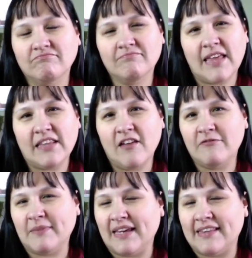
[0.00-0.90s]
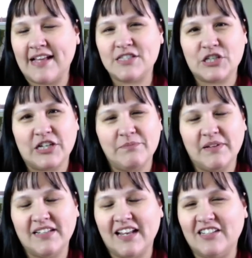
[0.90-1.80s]
They love me and that's good,
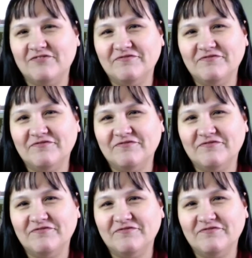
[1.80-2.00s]
but no.